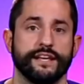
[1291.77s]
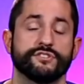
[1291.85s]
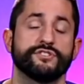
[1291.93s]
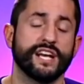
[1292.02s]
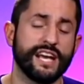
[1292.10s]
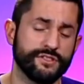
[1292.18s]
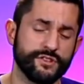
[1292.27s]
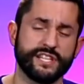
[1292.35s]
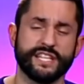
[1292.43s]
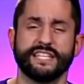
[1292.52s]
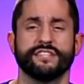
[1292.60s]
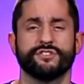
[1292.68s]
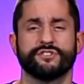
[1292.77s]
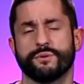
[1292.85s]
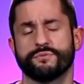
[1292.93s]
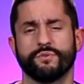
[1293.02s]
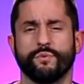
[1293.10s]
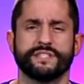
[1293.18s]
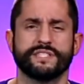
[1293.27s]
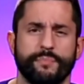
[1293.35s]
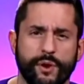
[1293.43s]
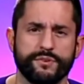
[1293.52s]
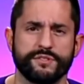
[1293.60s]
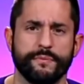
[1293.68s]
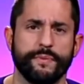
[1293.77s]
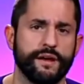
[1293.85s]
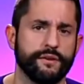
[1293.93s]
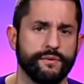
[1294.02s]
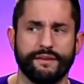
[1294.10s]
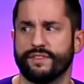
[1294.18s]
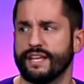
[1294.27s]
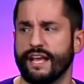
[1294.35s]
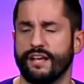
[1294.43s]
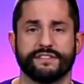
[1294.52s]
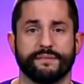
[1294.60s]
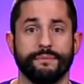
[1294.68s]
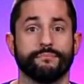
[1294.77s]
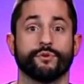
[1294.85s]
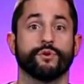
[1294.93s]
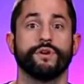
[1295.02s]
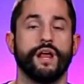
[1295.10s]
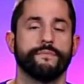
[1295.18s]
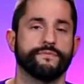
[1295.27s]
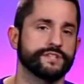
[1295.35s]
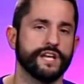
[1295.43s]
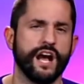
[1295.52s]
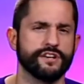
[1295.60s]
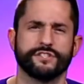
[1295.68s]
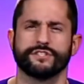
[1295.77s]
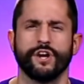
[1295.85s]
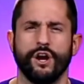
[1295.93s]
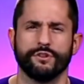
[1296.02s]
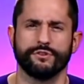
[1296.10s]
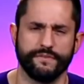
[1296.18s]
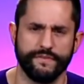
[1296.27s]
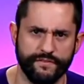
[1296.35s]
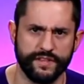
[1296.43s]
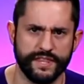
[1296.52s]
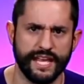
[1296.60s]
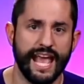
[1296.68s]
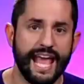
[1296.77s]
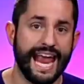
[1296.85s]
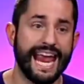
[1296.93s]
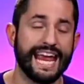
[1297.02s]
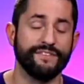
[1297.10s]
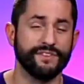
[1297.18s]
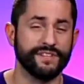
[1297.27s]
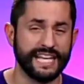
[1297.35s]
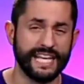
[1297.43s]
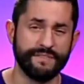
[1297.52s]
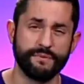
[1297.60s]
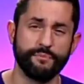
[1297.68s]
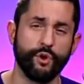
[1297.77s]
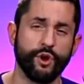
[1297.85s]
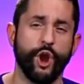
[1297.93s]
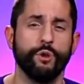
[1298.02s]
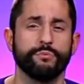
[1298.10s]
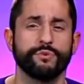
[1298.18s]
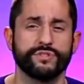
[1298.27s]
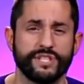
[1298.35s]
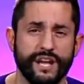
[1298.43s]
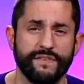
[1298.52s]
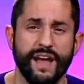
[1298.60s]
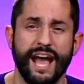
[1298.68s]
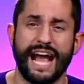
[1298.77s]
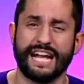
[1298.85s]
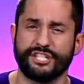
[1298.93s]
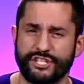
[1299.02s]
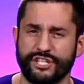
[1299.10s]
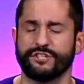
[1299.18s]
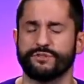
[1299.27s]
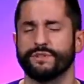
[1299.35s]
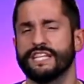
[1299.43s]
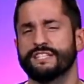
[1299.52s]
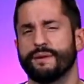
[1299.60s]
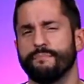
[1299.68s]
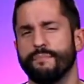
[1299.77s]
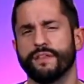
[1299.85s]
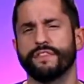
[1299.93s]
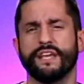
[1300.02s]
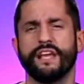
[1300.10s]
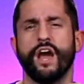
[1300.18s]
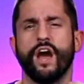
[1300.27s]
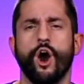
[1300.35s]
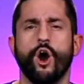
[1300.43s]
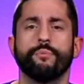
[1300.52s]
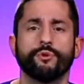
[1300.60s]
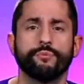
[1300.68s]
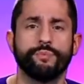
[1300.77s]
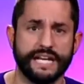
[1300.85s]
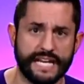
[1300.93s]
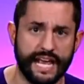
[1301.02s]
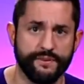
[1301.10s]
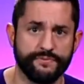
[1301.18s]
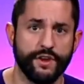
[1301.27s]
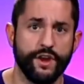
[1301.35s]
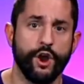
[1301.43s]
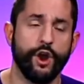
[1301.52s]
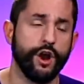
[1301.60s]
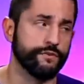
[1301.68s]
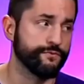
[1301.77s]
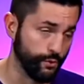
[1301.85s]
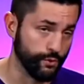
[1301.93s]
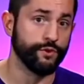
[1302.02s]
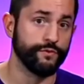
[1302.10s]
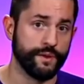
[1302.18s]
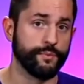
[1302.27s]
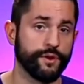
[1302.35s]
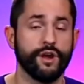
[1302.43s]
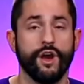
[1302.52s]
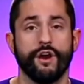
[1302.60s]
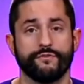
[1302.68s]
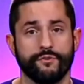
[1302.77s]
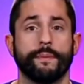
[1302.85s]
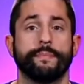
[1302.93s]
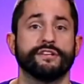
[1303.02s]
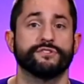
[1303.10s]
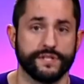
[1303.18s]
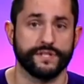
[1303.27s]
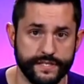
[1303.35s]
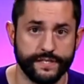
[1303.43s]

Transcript: know why. So check out those links in the description once I post them about everything else I've been brewing up for Tasha's Cauldron of Everything. And if you like even more homebrew stuff, I just released my monthly homebrew PDF for November